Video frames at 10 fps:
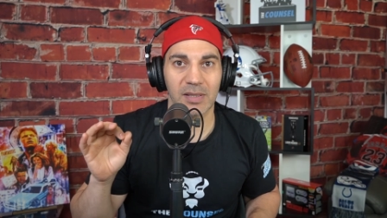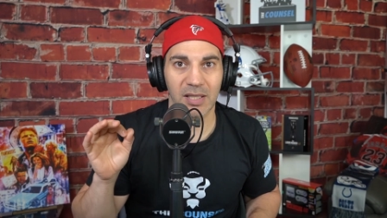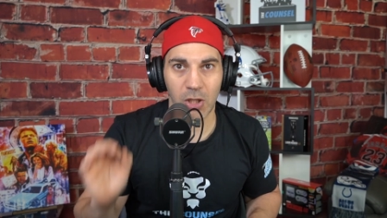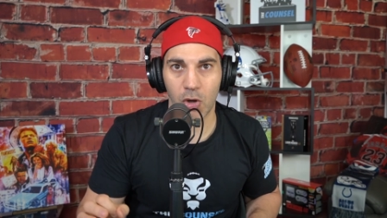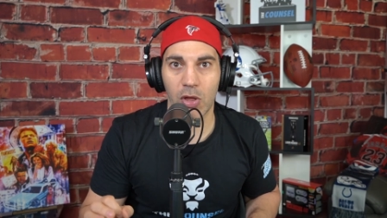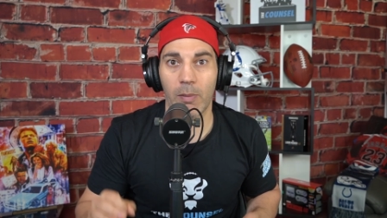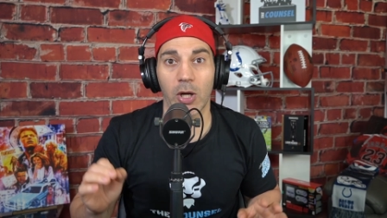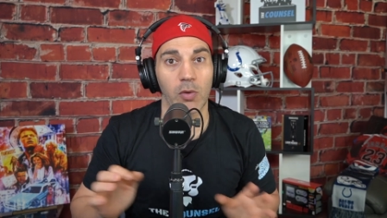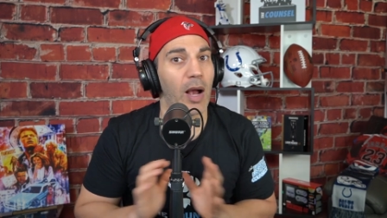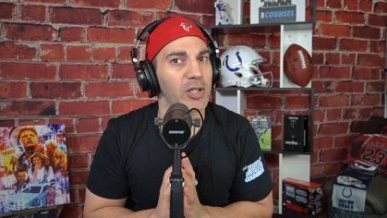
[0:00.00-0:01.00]
Secure them
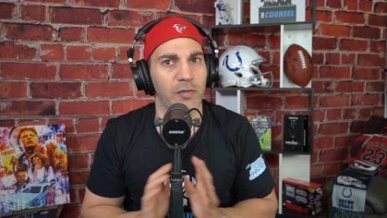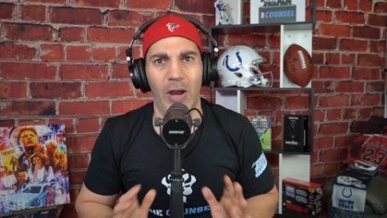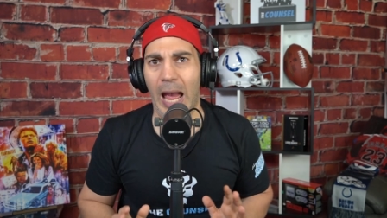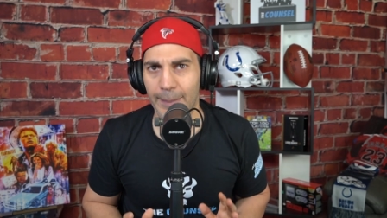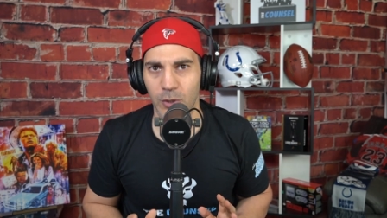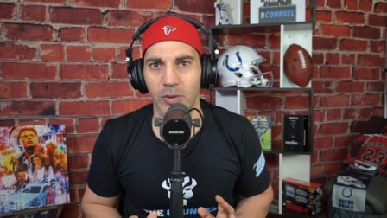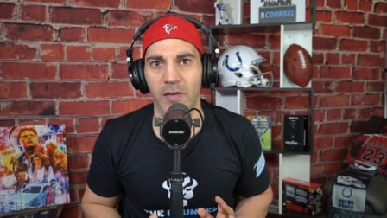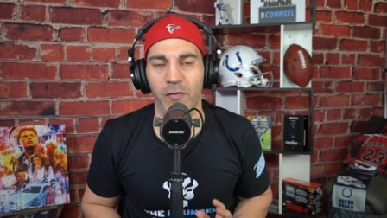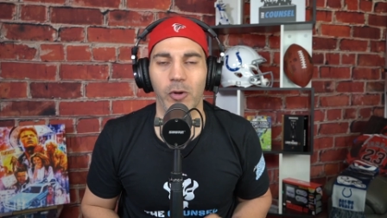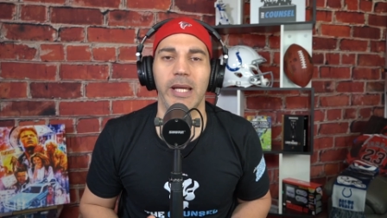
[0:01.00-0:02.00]
on your roster for
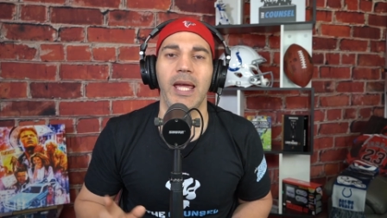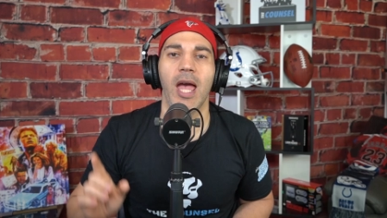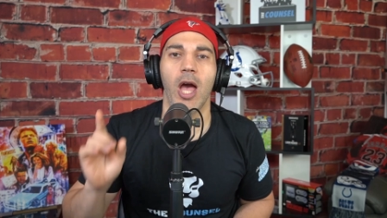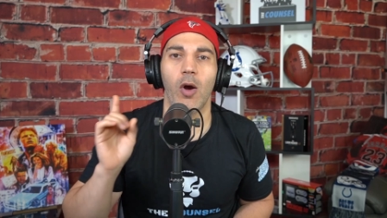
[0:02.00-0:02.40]
absolutely free